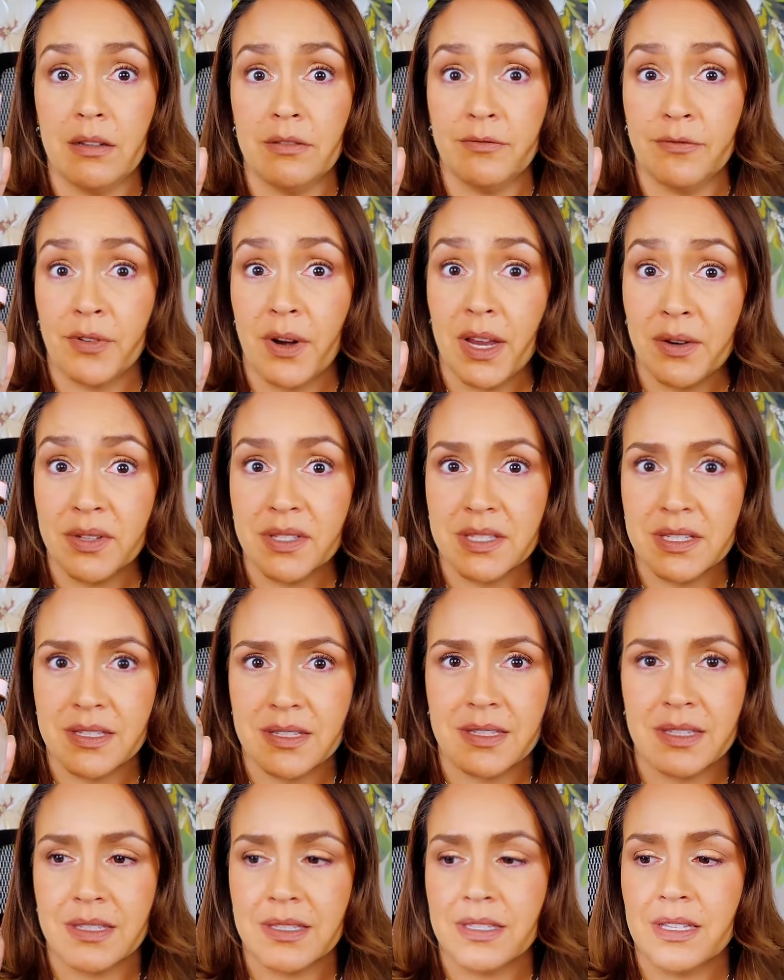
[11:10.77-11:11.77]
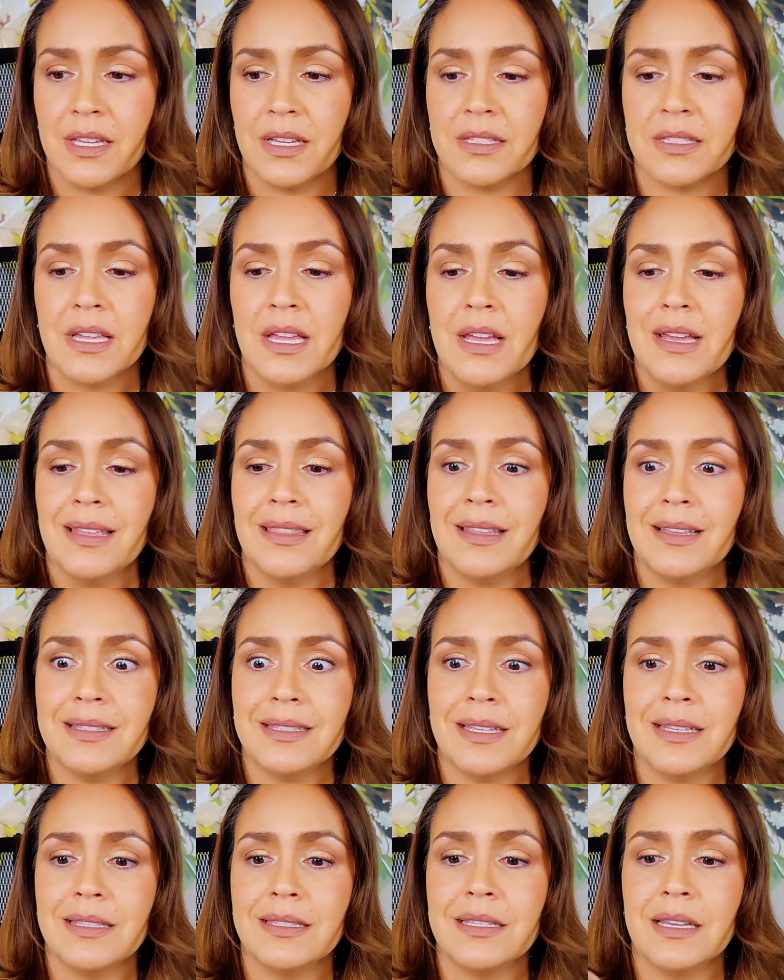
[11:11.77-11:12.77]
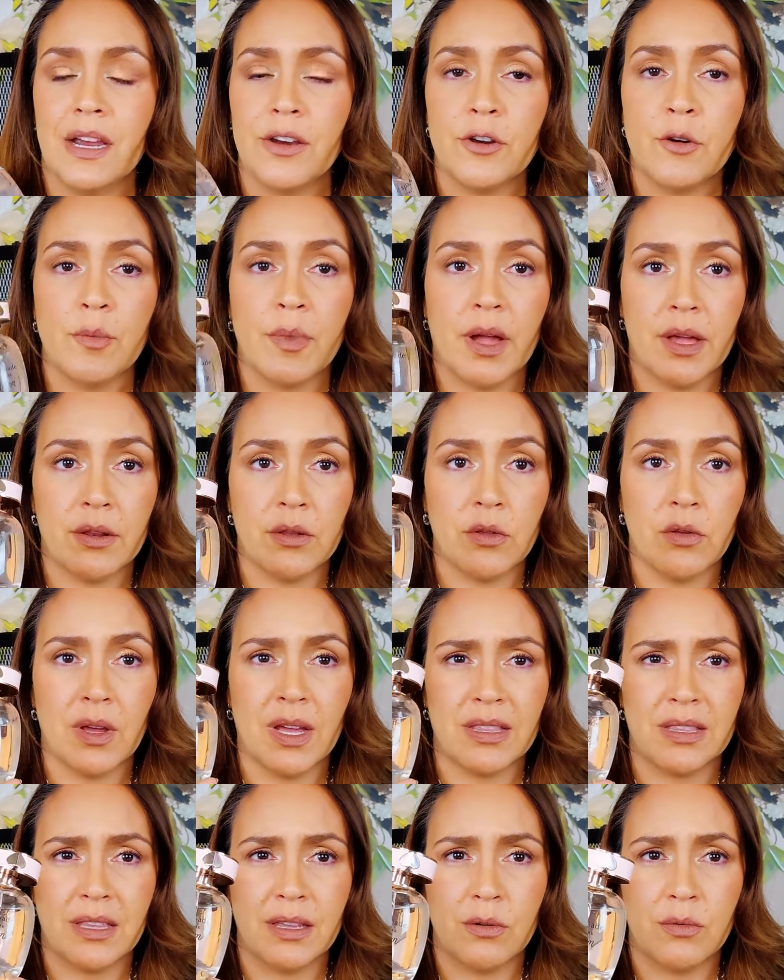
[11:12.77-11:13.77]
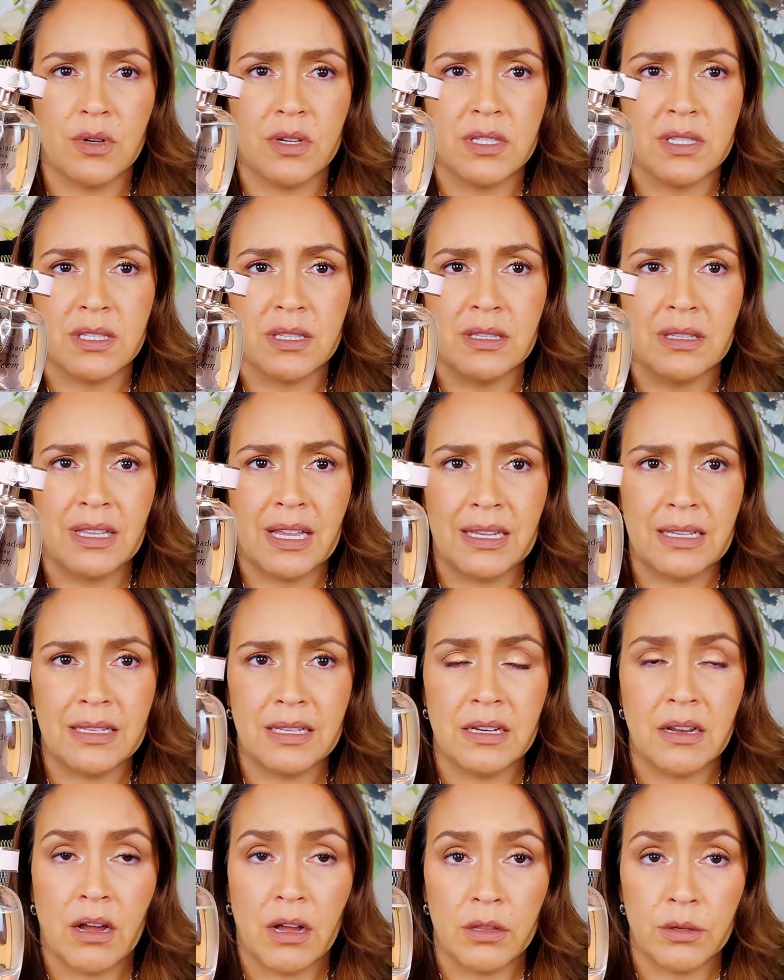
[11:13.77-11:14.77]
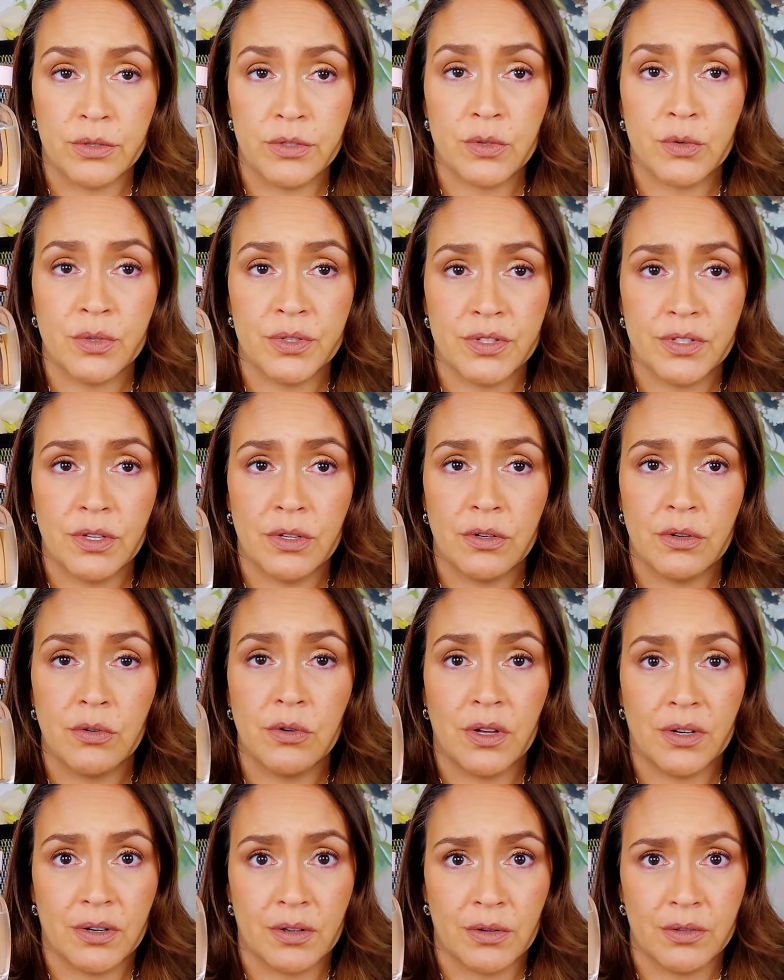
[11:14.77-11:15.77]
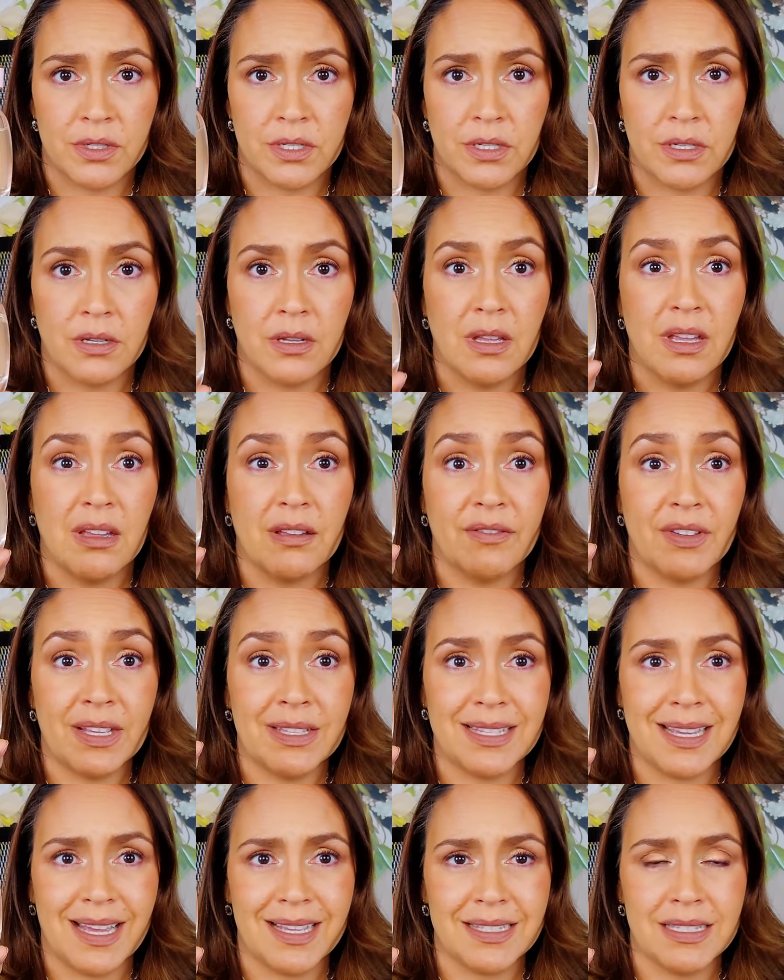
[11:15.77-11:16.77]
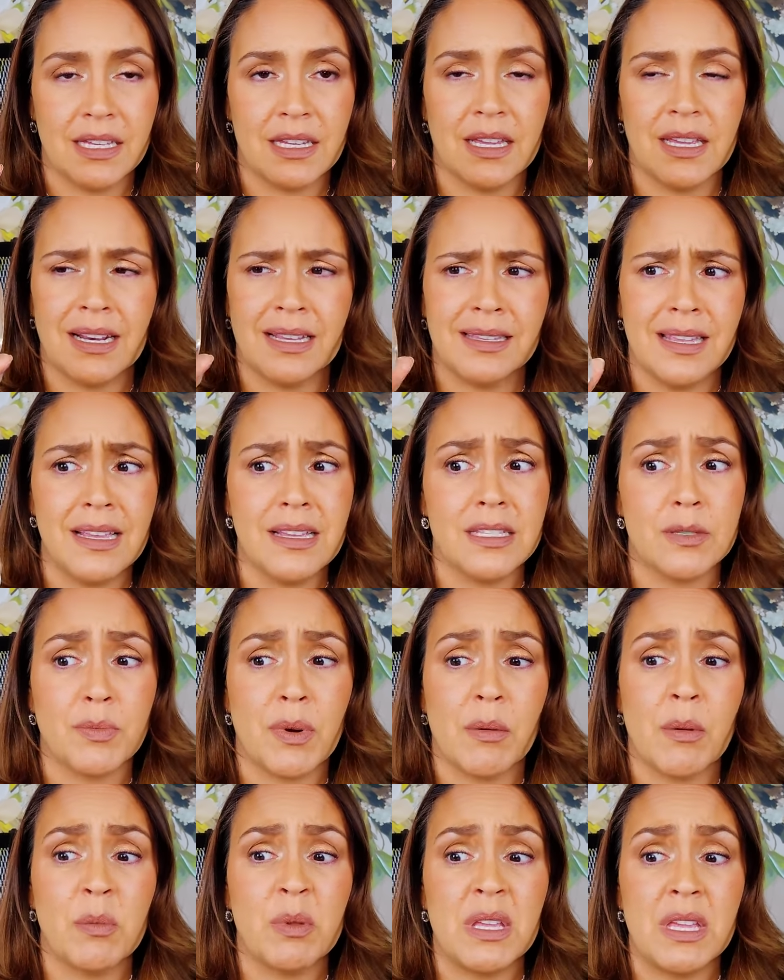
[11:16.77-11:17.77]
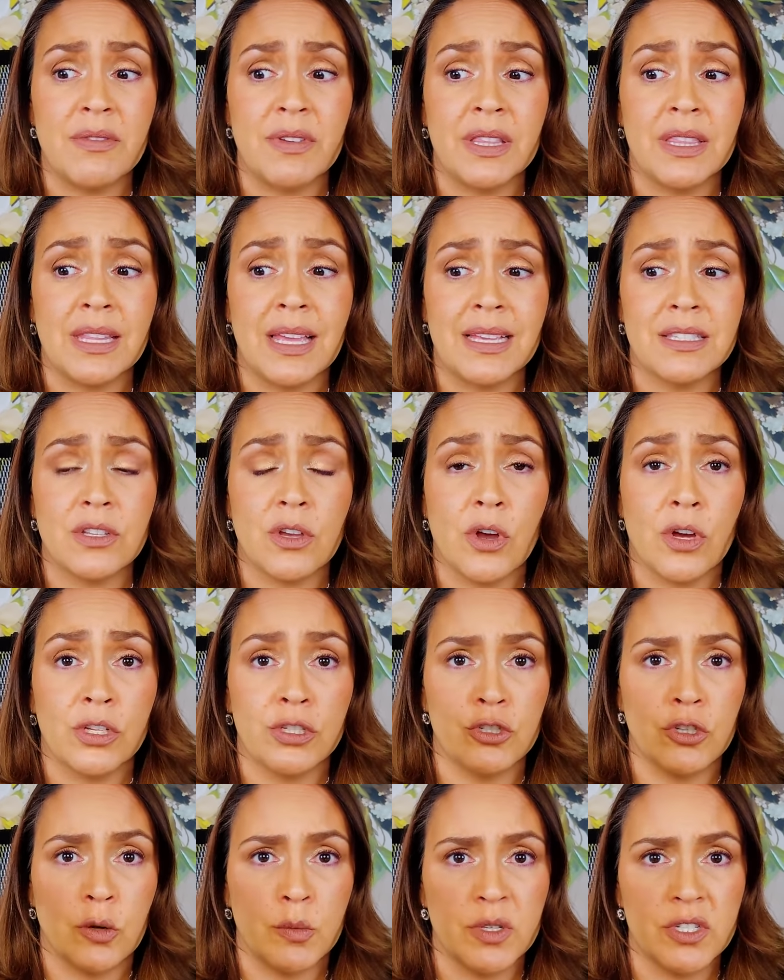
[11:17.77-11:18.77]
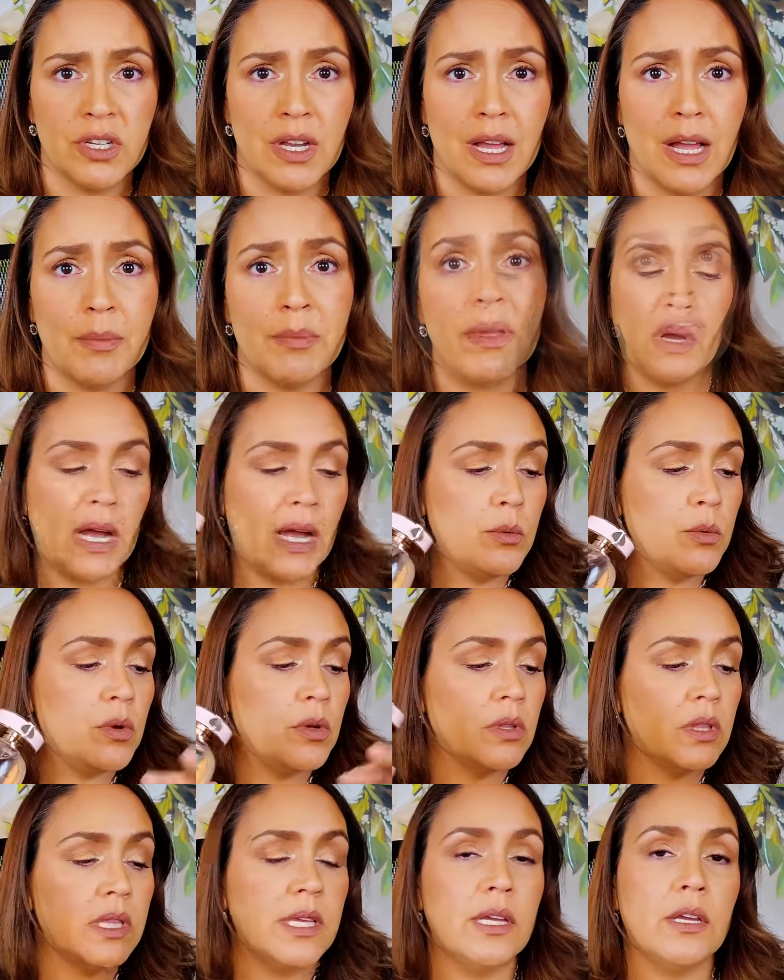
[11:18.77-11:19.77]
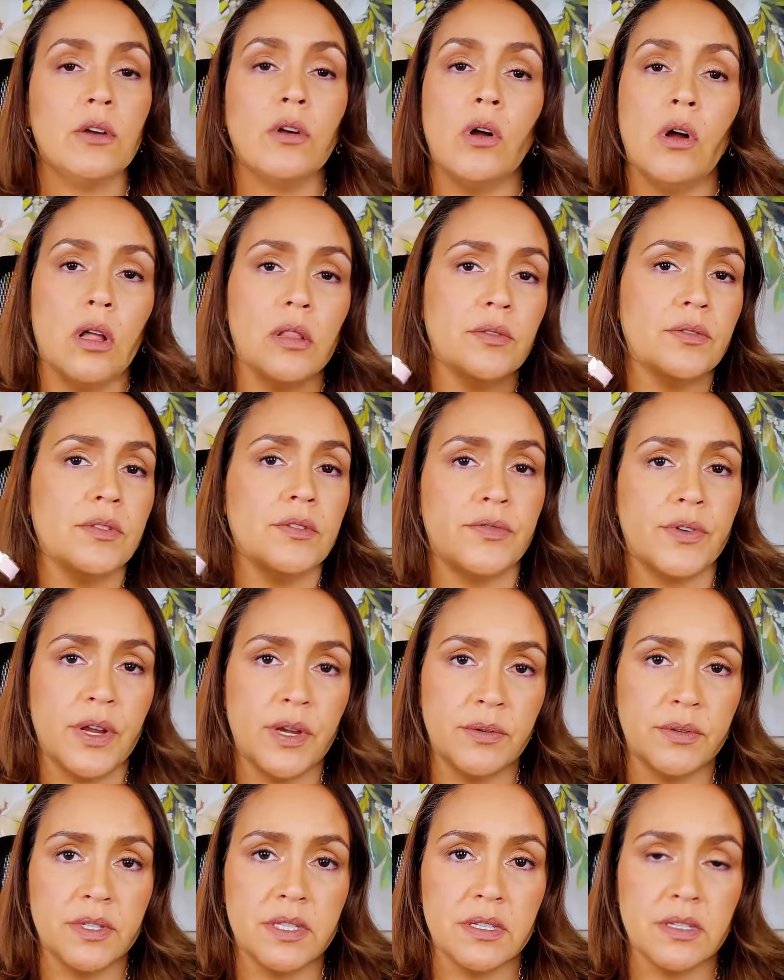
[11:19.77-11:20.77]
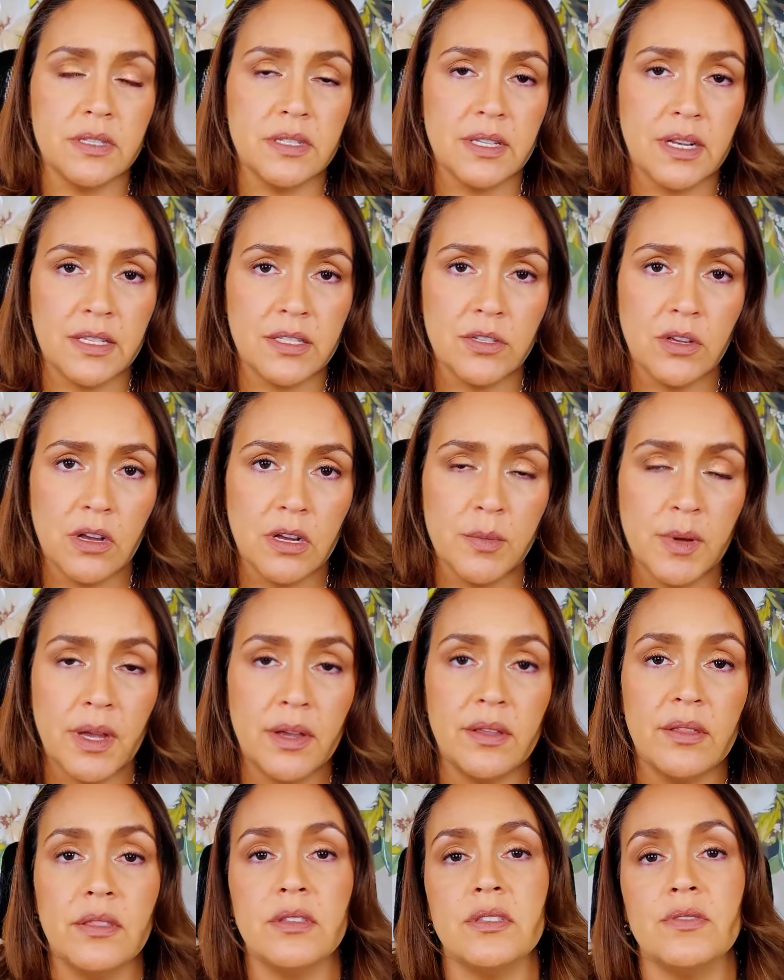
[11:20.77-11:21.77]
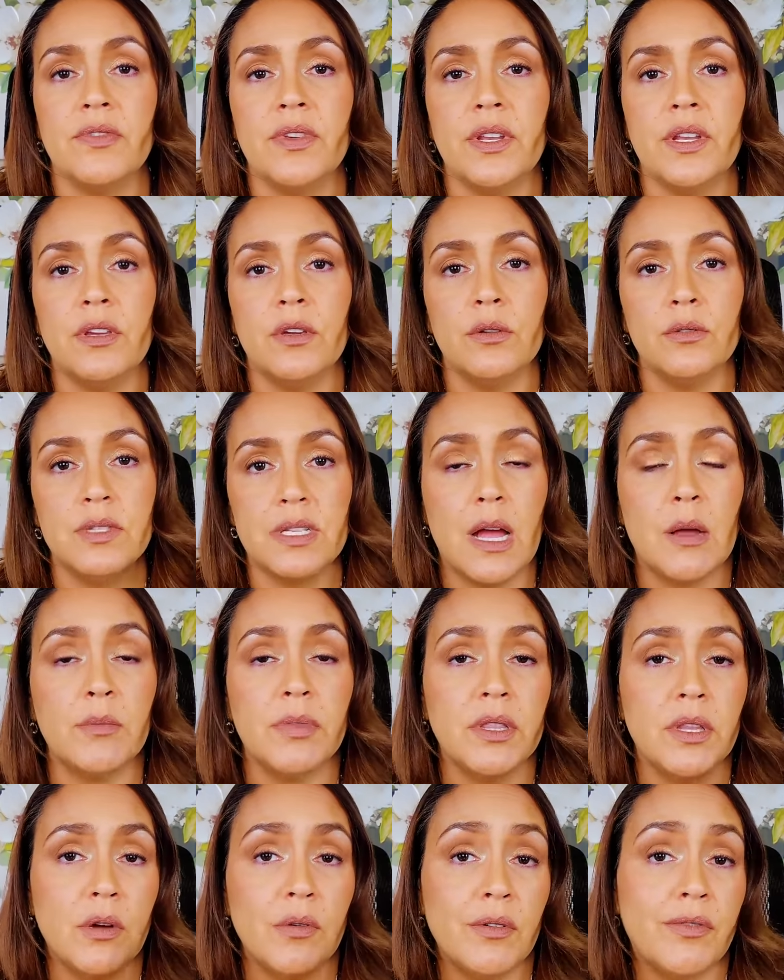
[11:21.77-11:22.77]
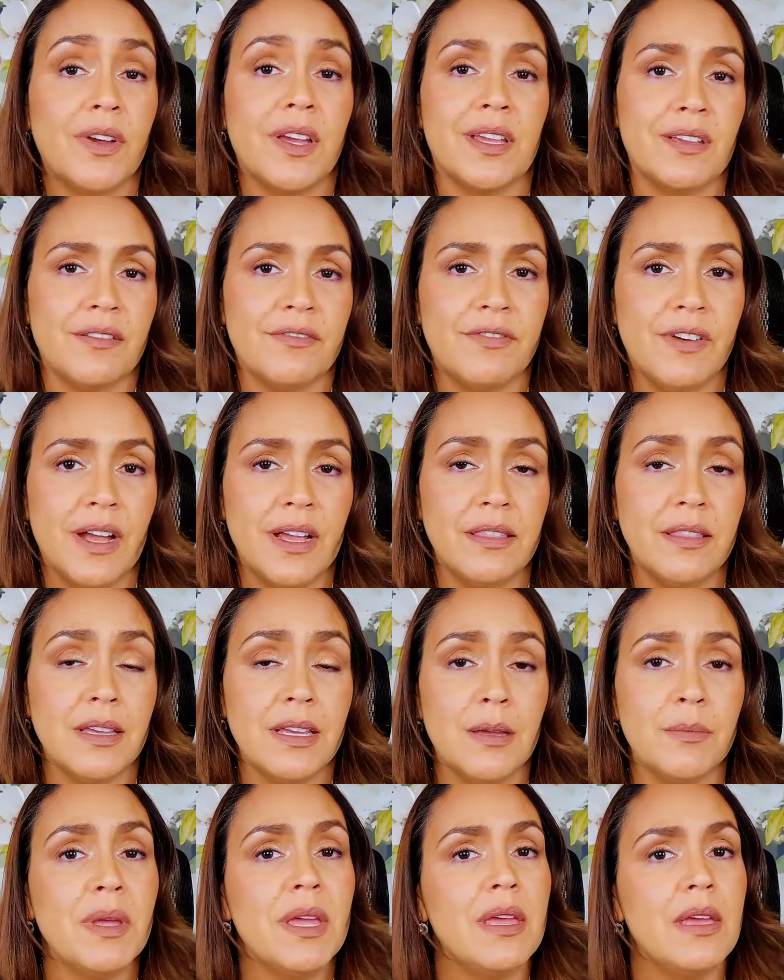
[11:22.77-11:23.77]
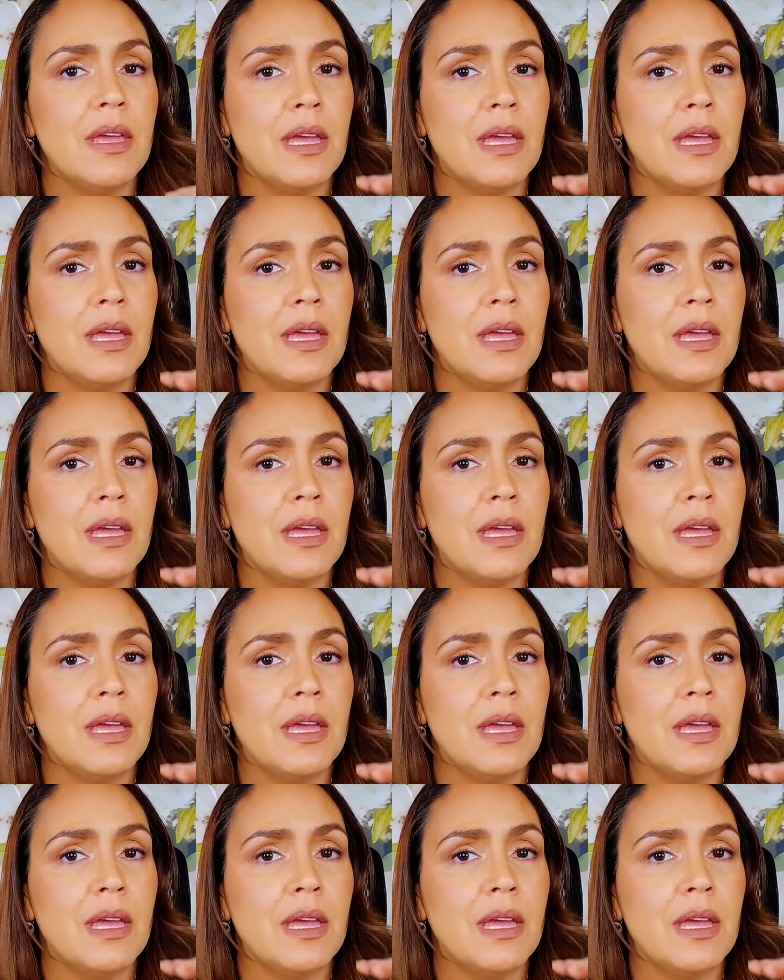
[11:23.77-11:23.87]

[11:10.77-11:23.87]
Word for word: on fragrances these days. This entire bottle, I think, was $90 or so on Ulta fantastic. And I think it's probably even less on Jomashop. I will link all of the fragrances that I talk about in this video down below if I can find them.